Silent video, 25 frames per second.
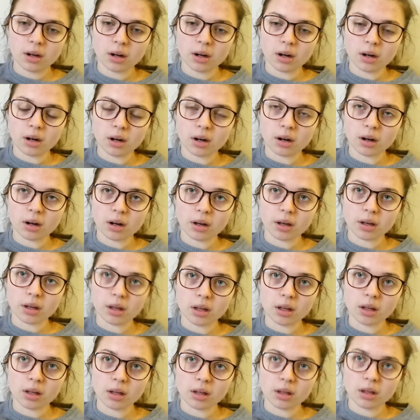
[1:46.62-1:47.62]
I
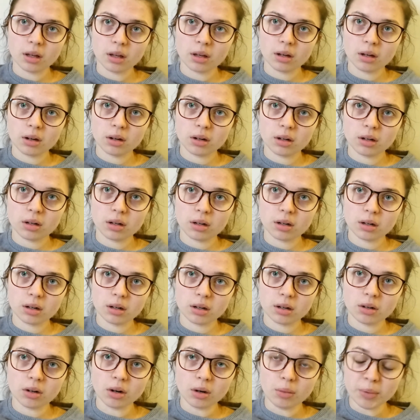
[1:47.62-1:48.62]

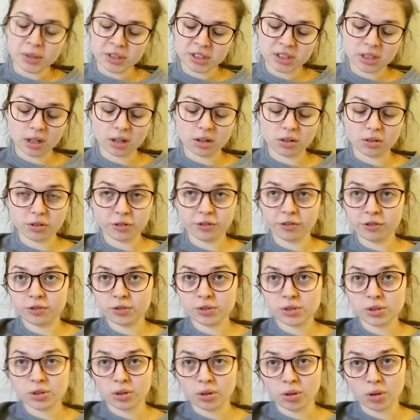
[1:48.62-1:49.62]
got myself
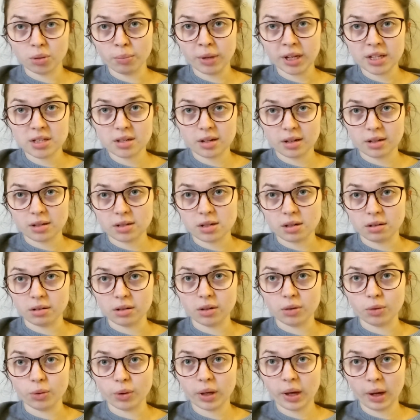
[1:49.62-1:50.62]
to the med centre
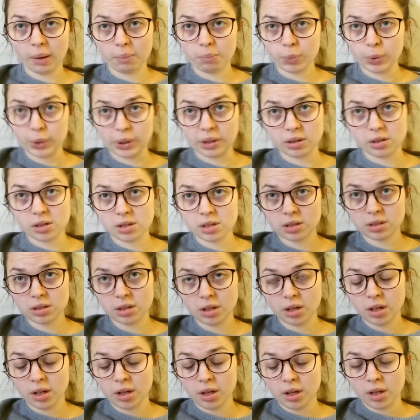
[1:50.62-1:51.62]
on campus
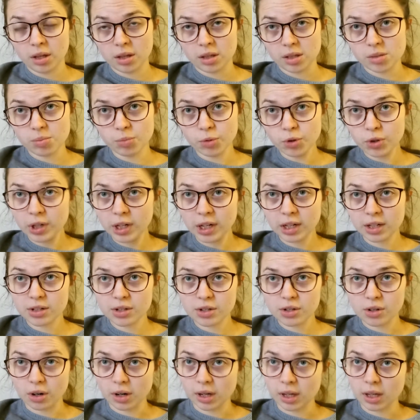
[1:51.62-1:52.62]
this morning to
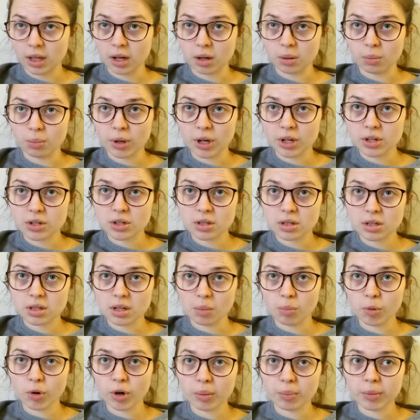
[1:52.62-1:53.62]
try and get an emergency
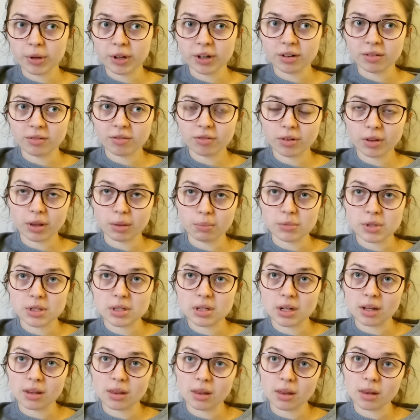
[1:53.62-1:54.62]
appointment for them to
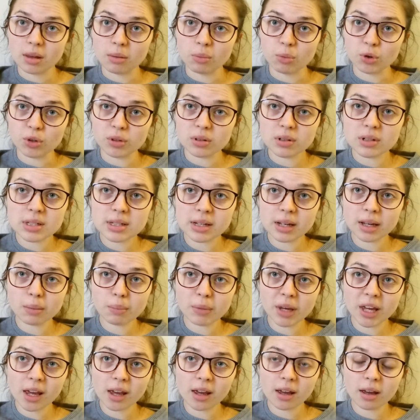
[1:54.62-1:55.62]
say that they wouldn't see
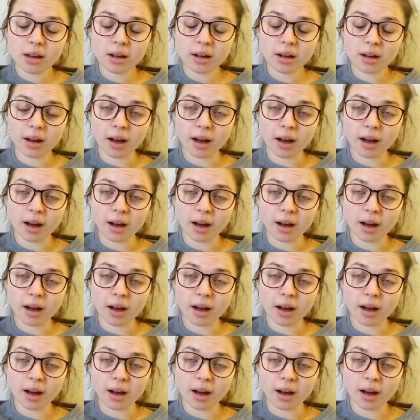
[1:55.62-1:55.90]
me,